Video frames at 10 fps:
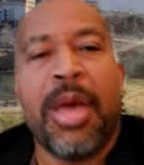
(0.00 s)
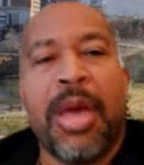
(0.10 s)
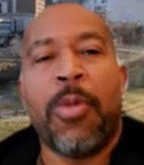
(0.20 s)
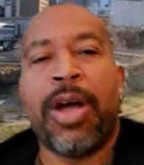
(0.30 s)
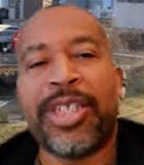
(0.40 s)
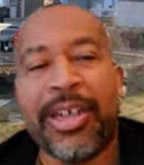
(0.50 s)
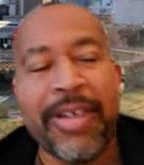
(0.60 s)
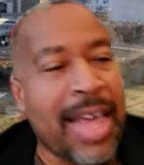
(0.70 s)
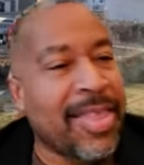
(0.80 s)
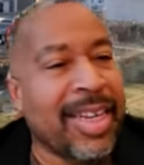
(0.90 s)
Well,
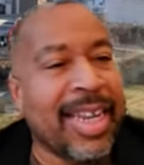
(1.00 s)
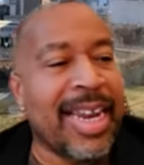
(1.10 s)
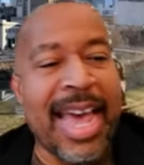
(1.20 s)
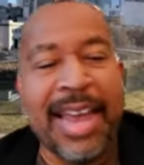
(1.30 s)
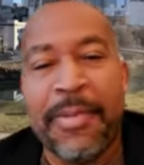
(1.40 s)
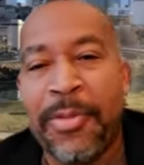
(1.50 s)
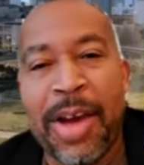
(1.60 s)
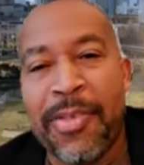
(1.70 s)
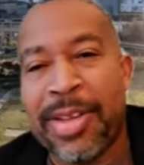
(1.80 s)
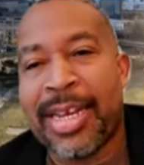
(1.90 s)
Jerry, I think that we've
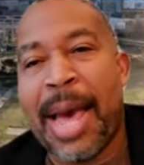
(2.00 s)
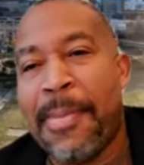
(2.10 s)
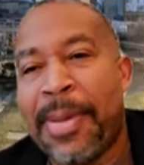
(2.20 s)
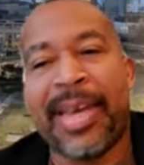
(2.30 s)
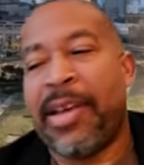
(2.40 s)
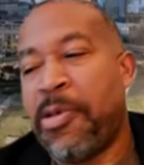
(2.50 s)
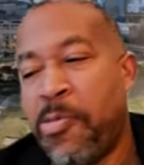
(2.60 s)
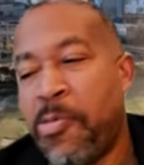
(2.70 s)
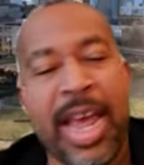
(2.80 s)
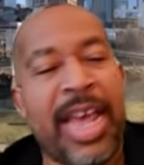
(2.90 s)
covered the topic
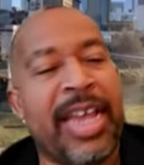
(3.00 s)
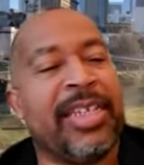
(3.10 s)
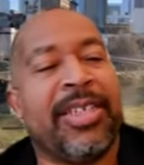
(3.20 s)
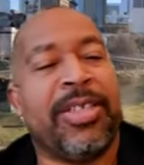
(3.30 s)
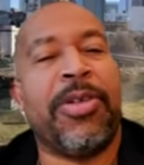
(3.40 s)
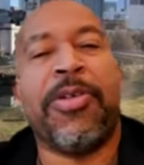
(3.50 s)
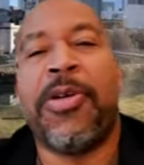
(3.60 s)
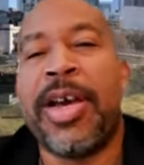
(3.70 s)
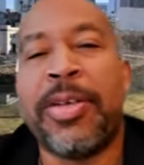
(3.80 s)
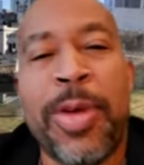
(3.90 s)
as
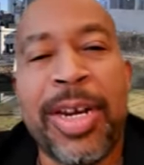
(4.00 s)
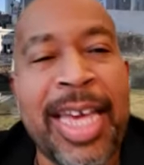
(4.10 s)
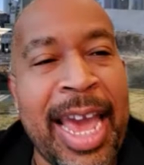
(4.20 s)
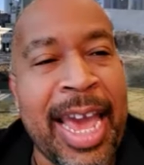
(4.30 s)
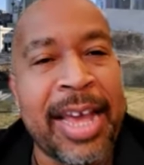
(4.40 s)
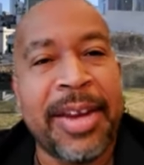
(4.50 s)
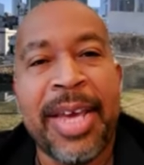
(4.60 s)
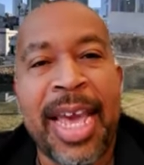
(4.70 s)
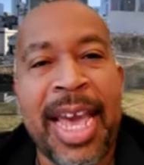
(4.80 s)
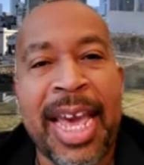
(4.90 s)
thorough as one
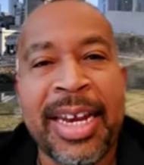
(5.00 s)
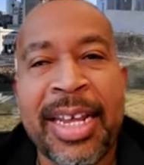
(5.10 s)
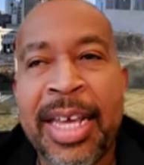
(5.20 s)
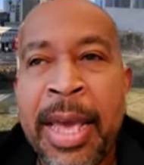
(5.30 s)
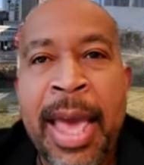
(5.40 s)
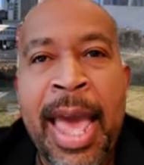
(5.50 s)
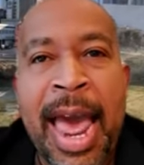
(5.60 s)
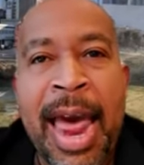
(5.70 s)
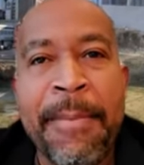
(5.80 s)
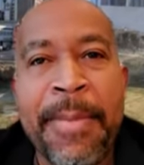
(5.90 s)
can. And
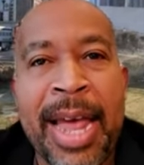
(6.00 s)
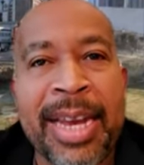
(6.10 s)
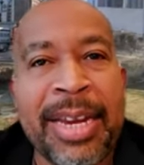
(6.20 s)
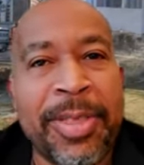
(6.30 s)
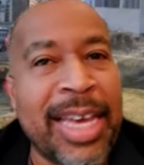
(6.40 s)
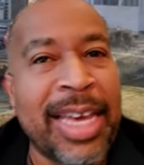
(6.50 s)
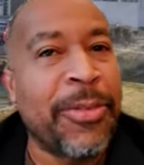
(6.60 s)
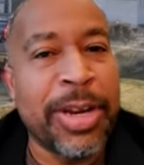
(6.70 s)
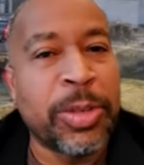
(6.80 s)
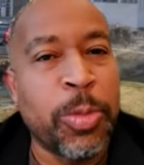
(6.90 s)
I do thank you
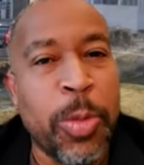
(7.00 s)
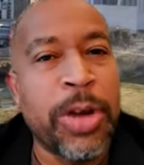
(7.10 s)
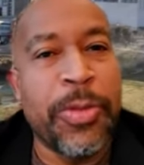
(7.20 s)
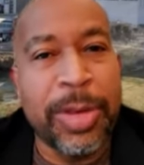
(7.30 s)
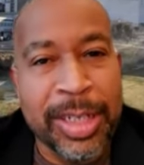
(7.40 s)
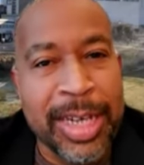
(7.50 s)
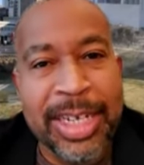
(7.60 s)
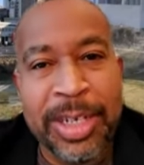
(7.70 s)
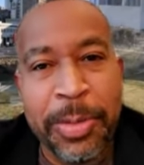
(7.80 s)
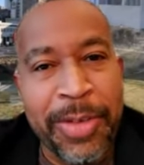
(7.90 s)
for this wonderful
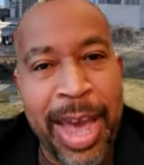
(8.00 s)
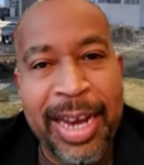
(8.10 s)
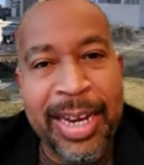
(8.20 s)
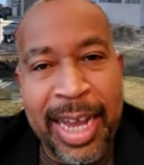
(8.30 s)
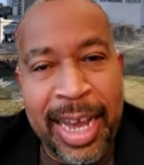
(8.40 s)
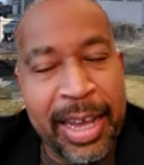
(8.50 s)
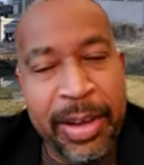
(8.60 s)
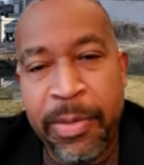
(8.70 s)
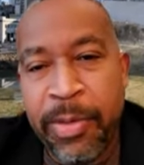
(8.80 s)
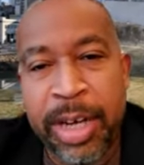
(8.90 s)
discussion we've had today
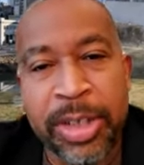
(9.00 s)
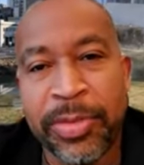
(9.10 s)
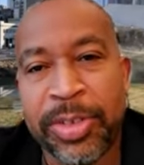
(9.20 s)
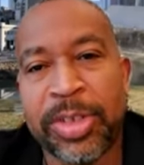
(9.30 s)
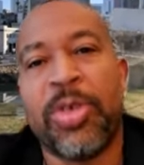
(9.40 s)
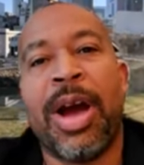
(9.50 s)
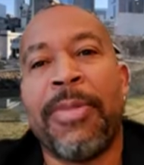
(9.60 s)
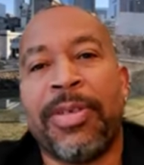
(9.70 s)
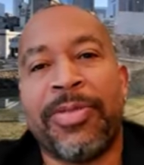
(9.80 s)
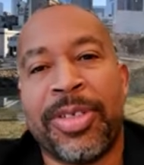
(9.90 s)
on Services
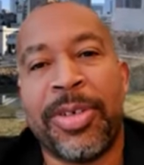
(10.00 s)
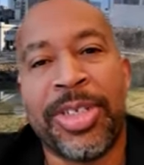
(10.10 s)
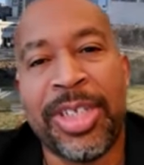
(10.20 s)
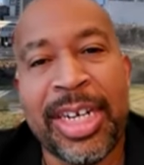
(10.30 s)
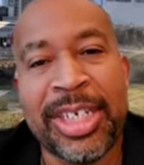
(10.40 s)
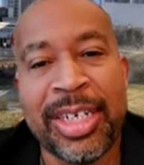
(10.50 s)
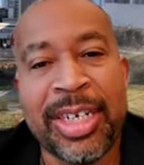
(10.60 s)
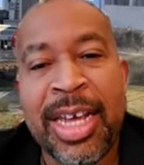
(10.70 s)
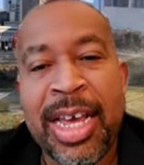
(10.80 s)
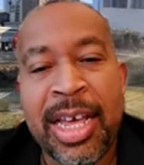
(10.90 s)
Cooperative Association
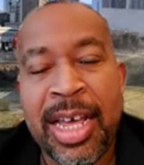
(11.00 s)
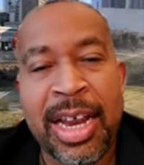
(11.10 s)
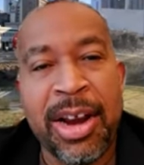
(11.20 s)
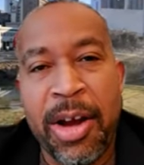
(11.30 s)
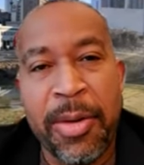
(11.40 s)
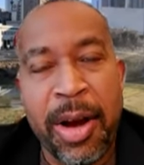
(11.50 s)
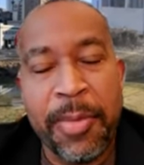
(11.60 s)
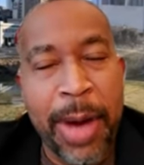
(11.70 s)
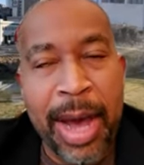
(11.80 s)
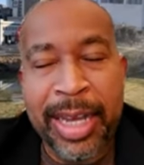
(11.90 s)
and our
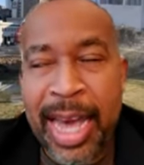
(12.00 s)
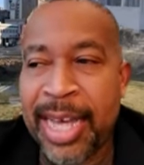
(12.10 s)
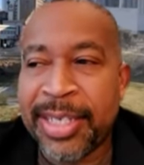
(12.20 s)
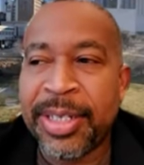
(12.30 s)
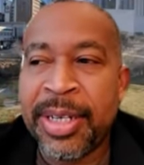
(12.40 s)
podcast.